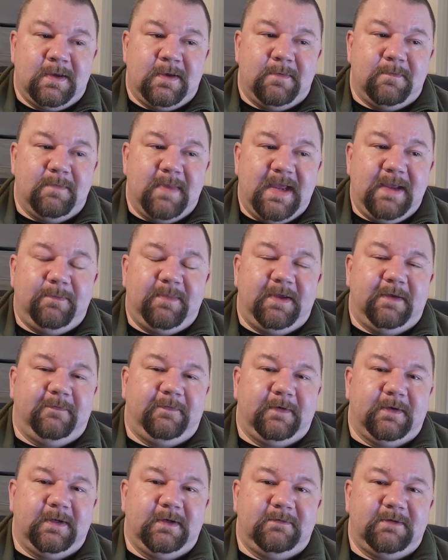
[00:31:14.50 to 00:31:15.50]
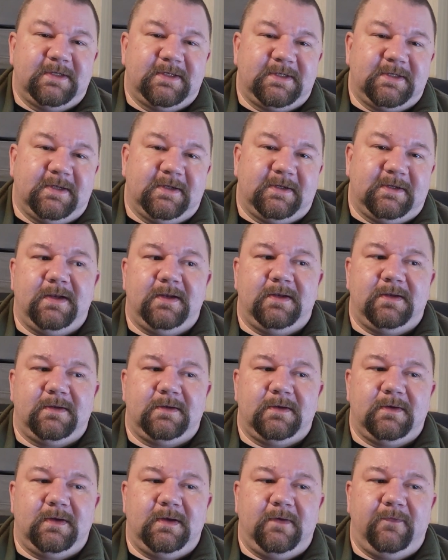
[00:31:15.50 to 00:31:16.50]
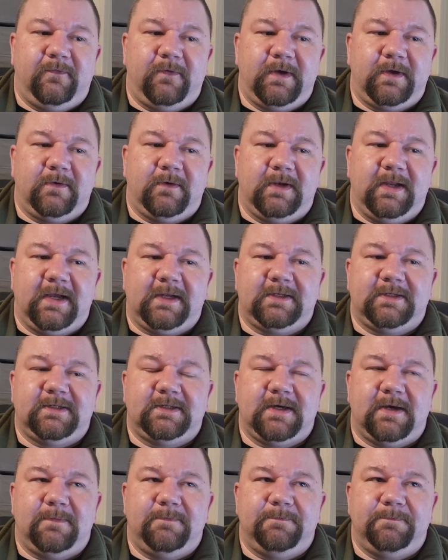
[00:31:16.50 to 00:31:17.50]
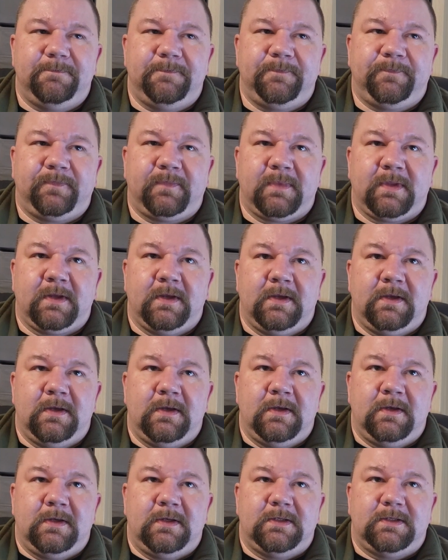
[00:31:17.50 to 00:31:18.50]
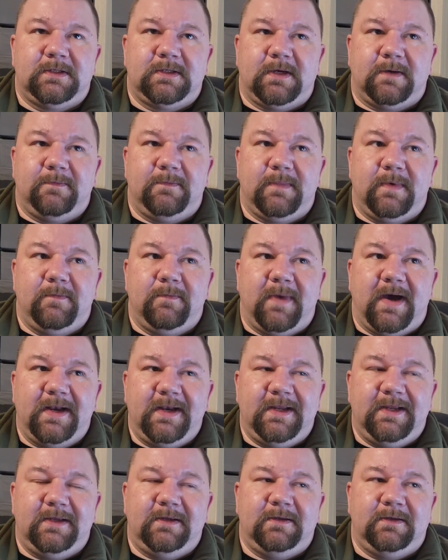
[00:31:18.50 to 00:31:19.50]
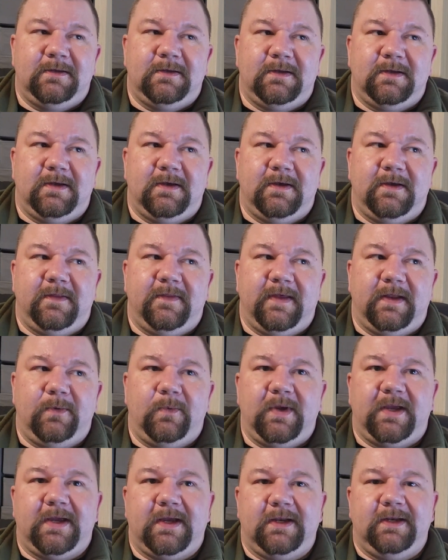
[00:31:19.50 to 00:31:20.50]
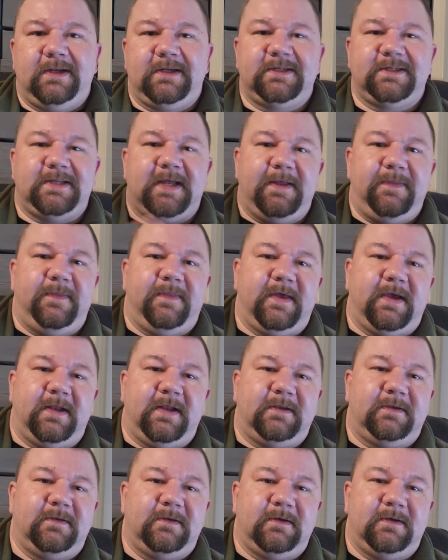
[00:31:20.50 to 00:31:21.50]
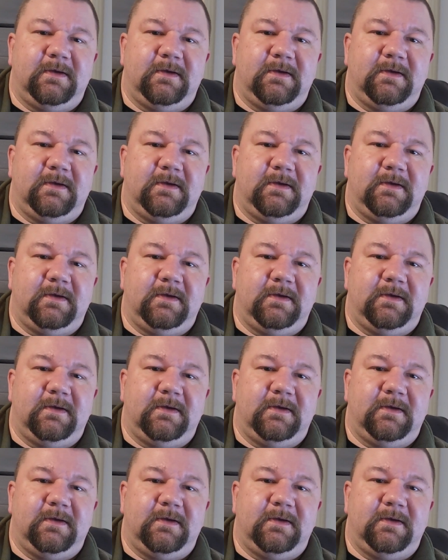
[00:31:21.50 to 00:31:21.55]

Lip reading: Maybe if you're interested and if we collect some money, then we can extend that.